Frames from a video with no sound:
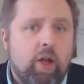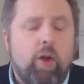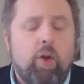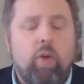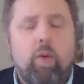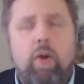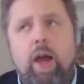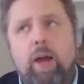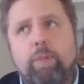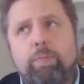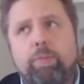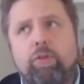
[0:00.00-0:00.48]

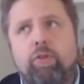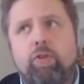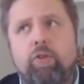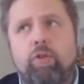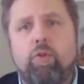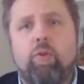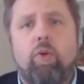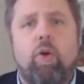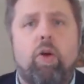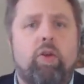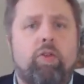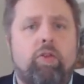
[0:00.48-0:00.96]
who happens to
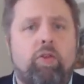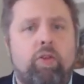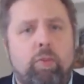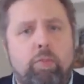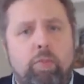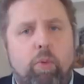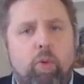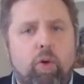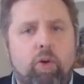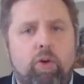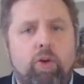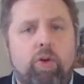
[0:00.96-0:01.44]
cross the
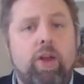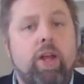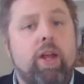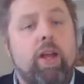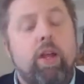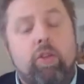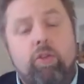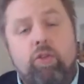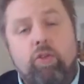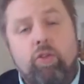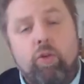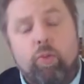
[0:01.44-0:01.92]
border
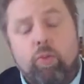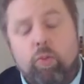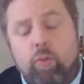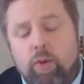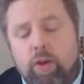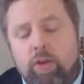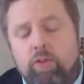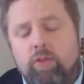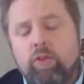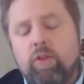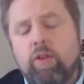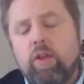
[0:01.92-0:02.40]
is to
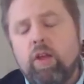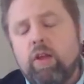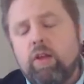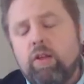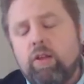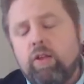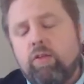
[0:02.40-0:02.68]
risk